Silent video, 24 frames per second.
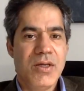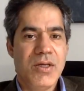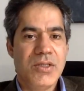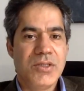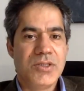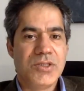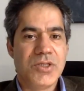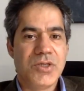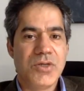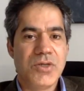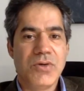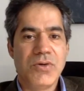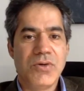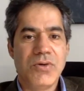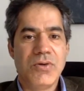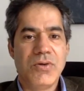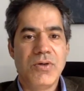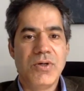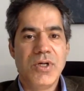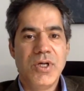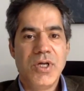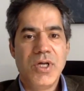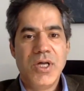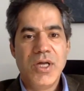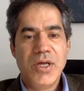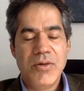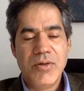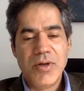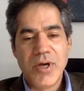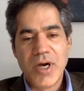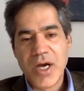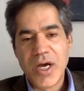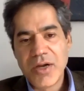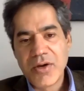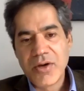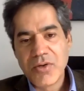So
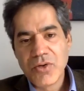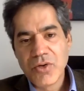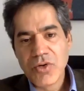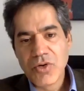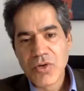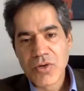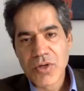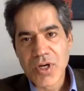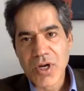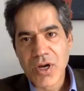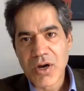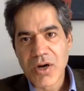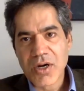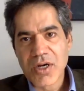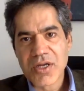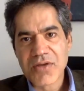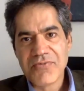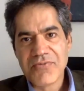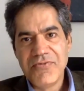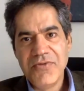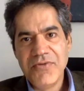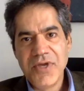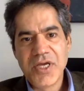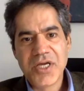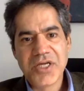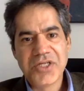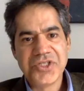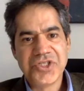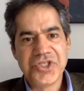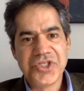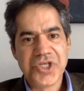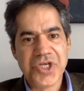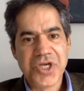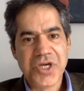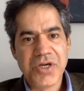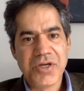I don't know, Clark, if we can
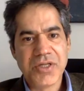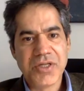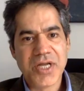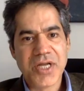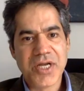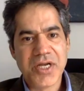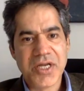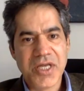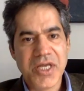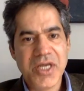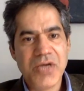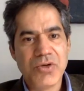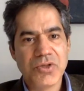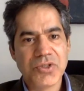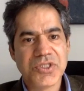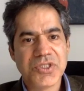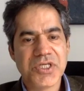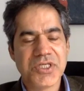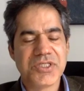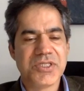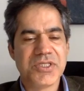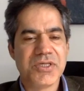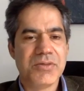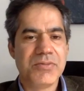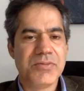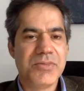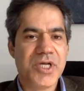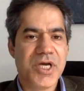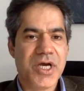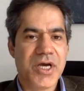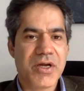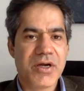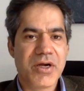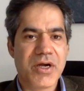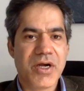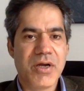share that ecosystem
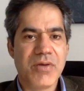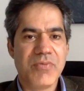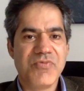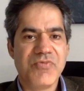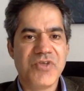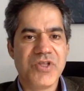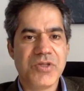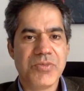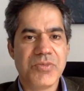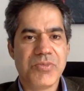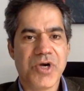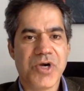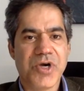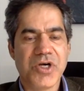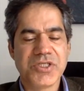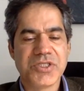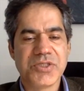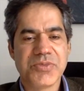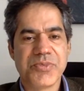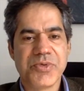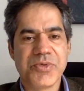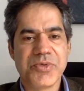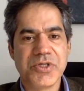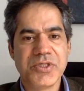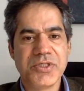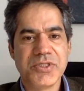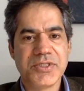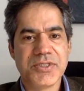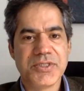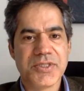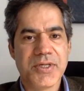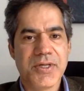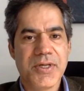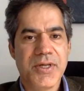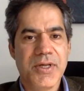diagram with the participants.